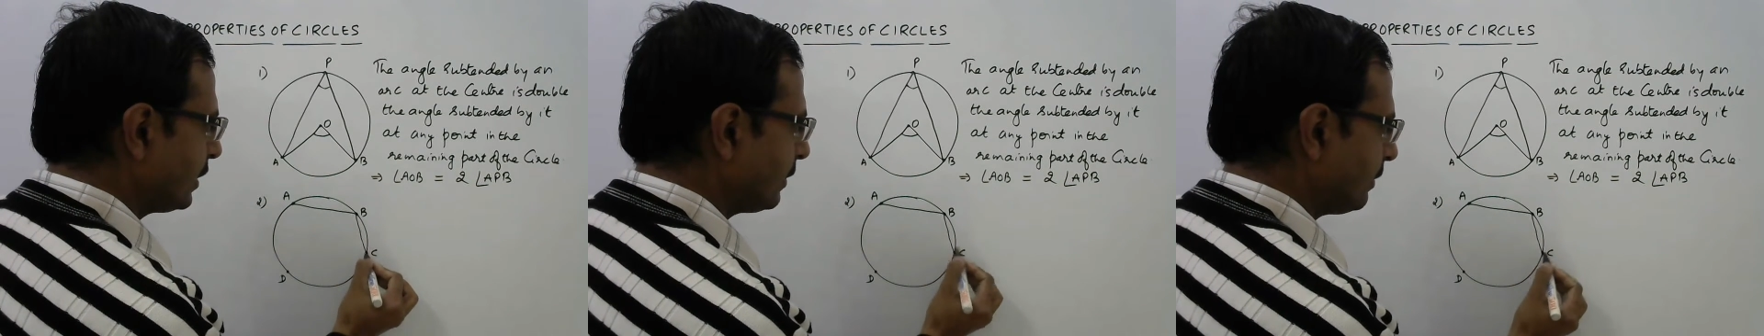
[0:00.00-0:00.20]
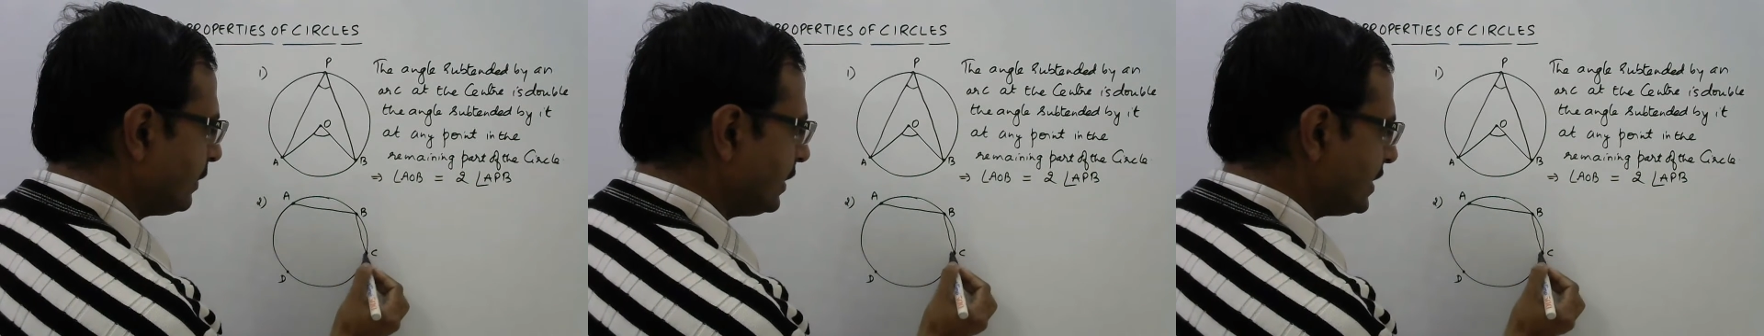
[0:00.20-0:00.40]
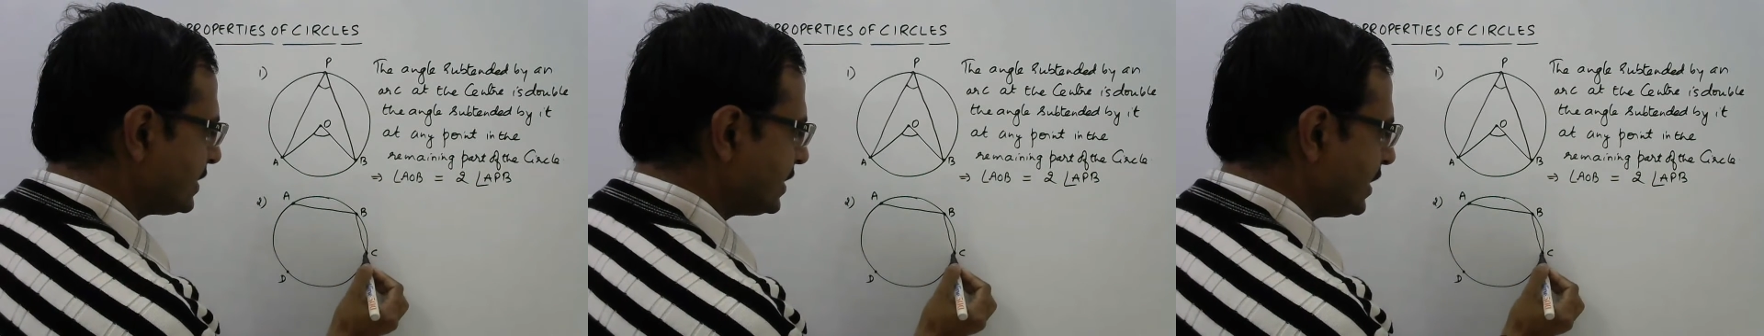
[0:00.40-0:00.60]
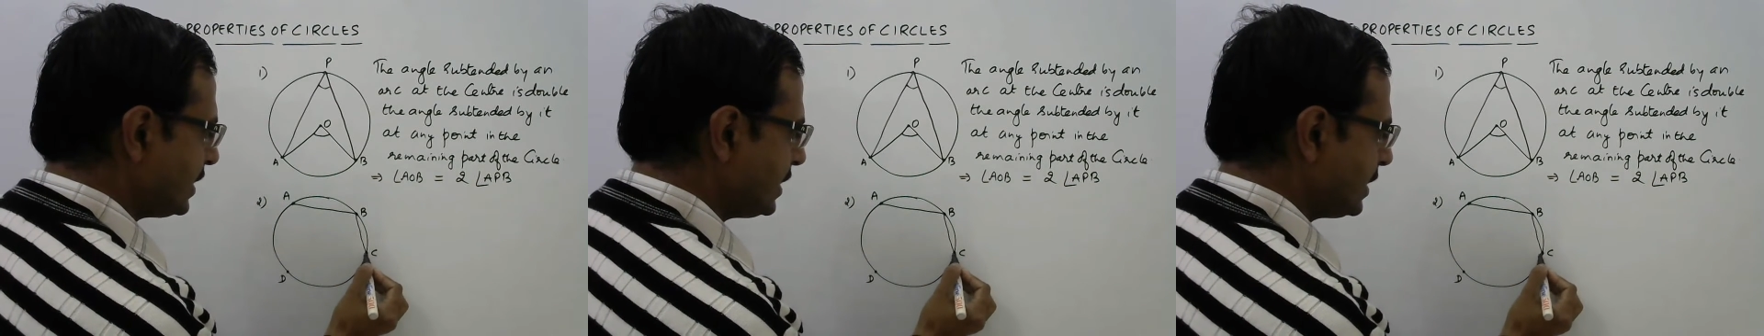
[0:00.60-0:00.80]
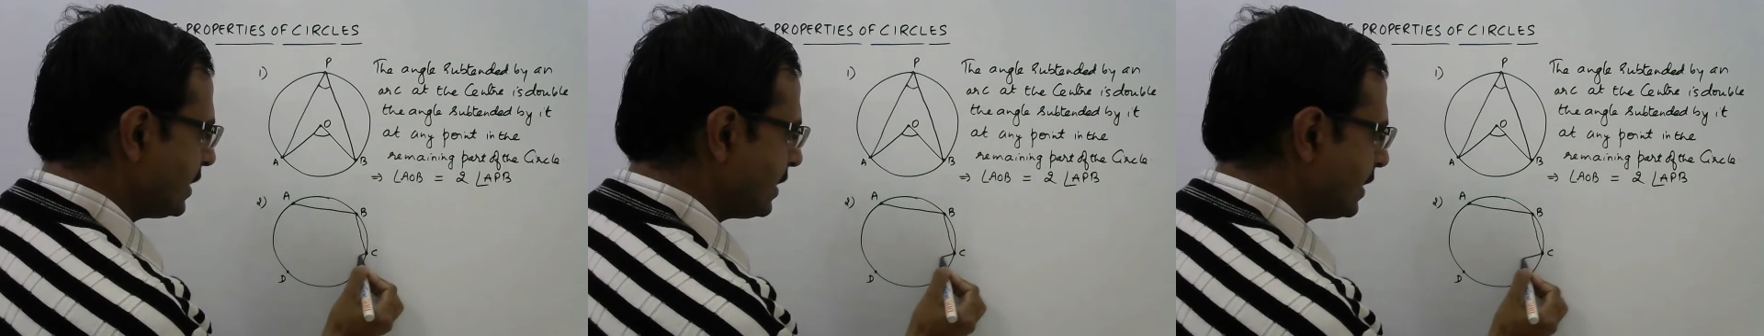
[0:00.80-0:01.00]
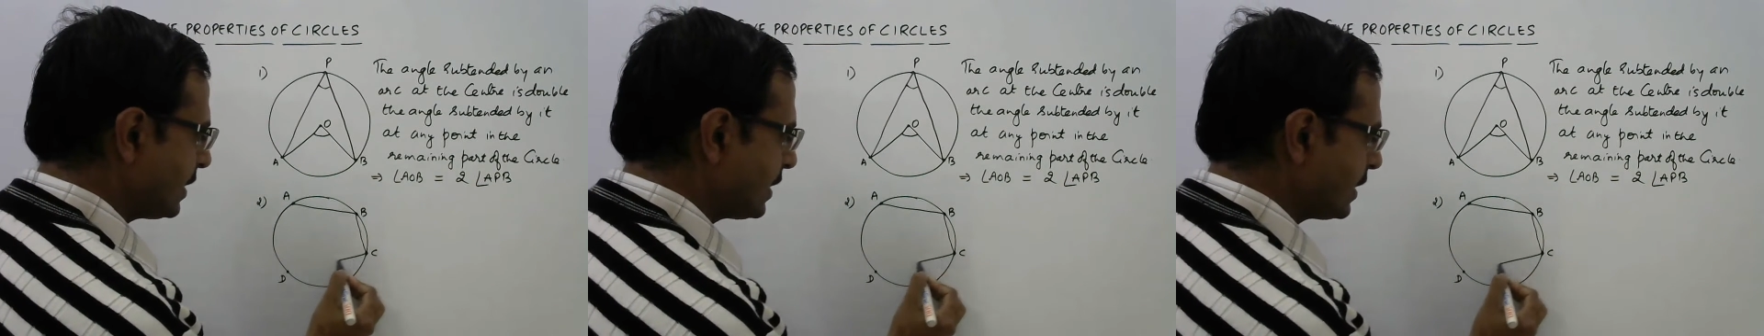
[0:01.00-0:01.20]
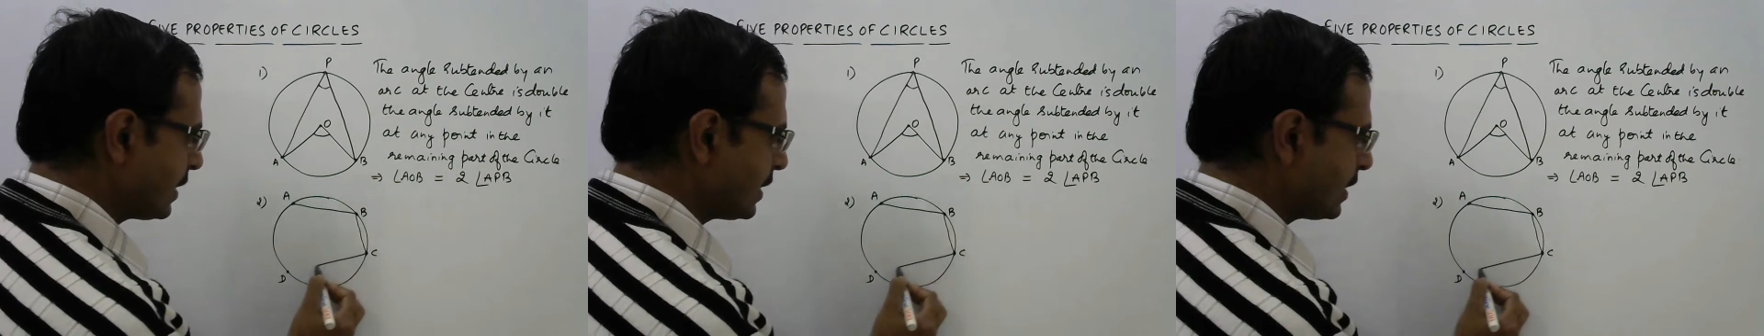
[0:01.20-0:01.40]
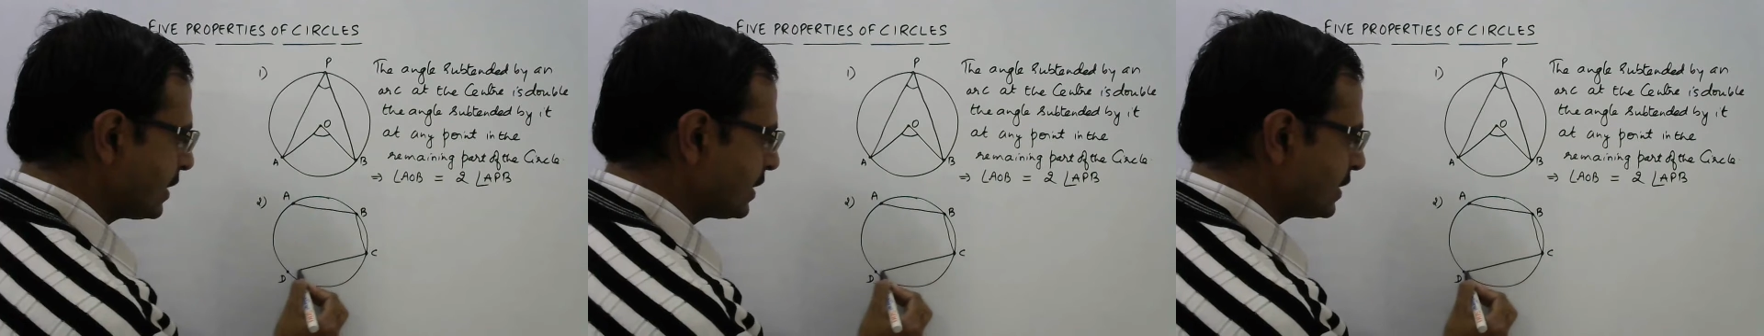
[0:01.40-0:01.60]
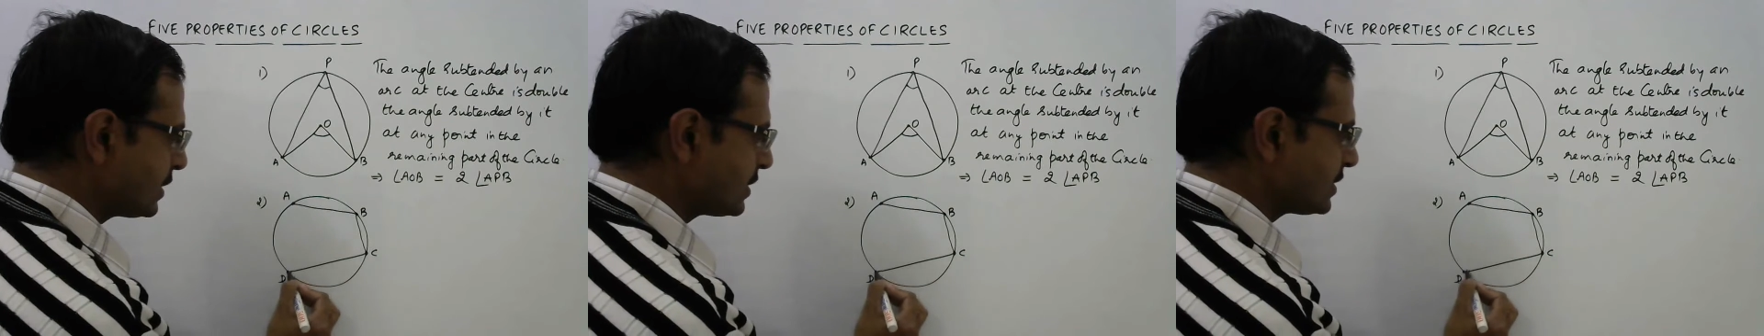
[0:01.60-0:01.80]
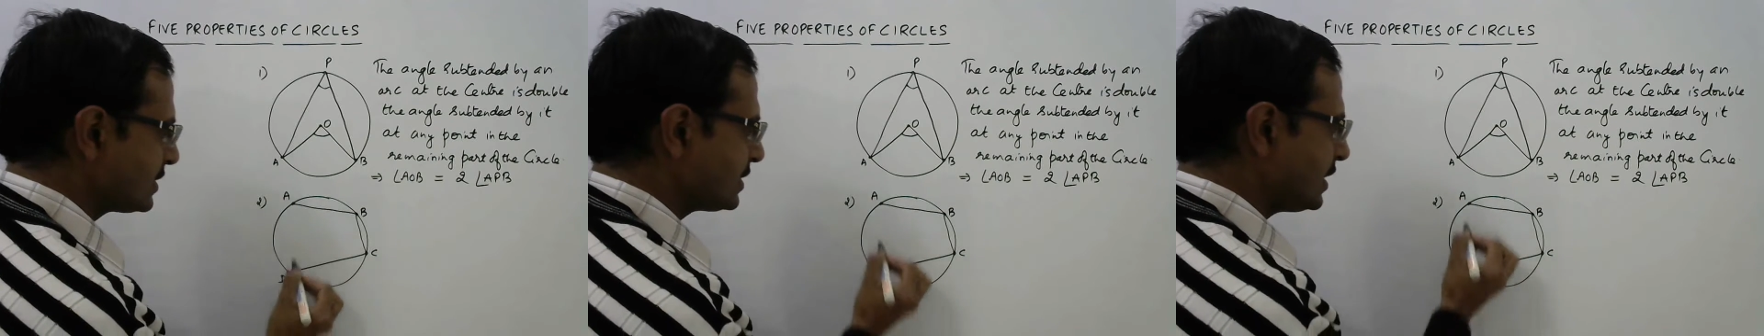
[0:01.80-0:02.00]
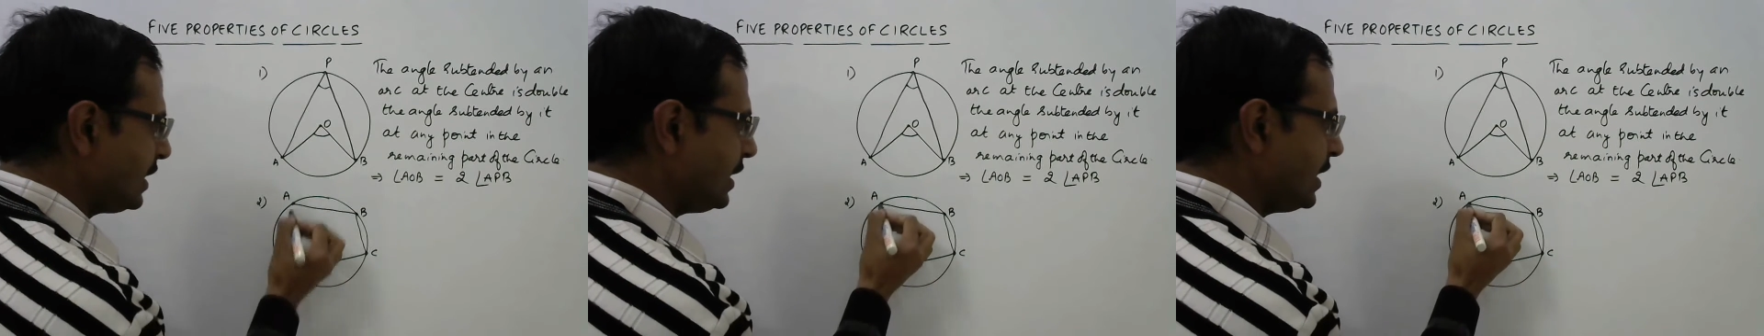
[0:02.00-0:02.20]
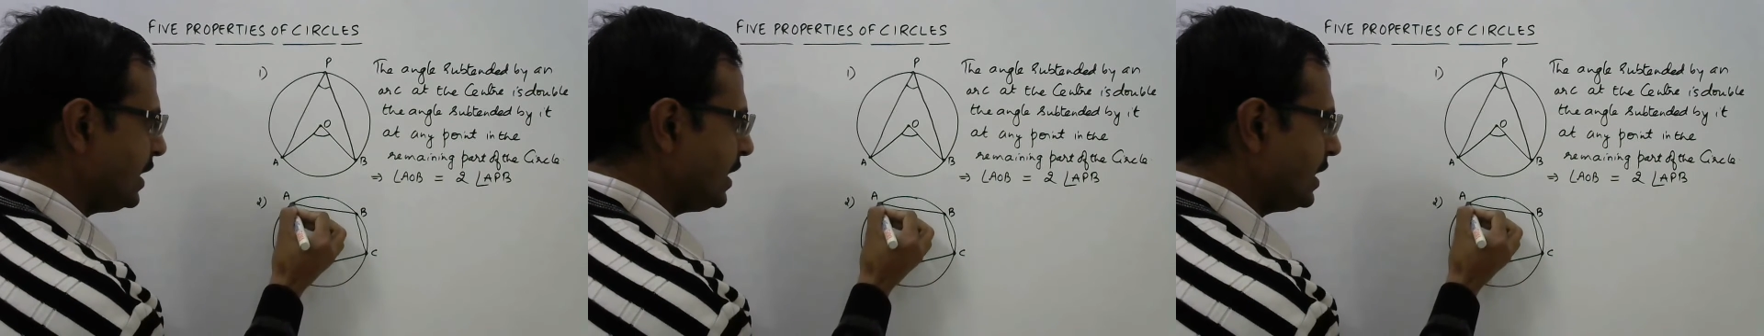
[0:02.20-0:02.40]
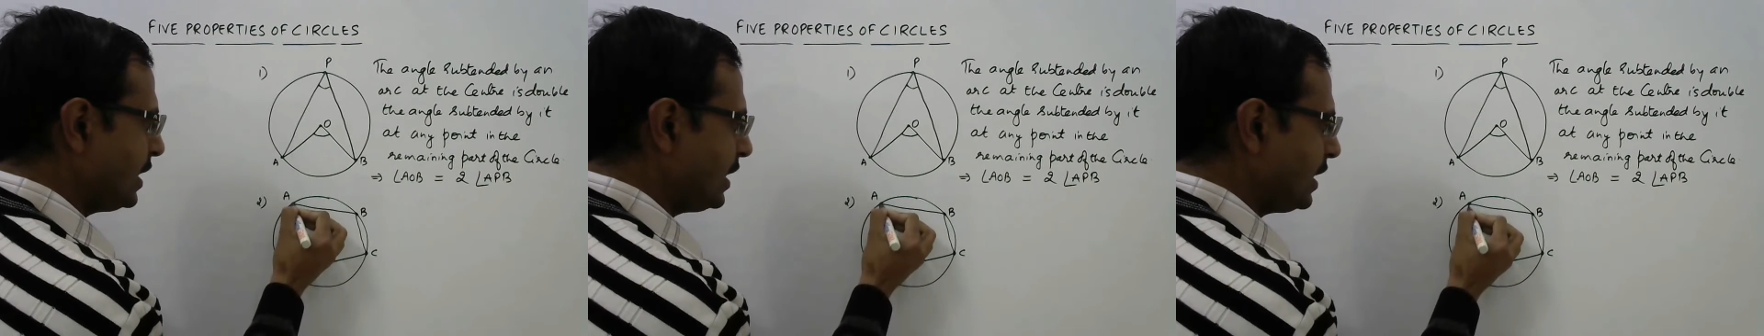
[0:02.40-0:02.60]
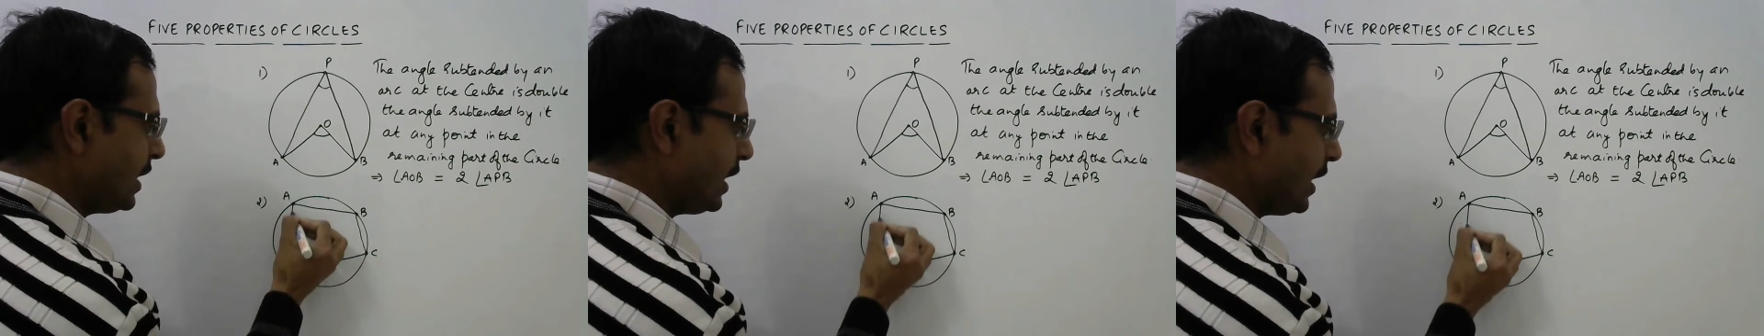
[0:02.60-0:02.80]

BC, CD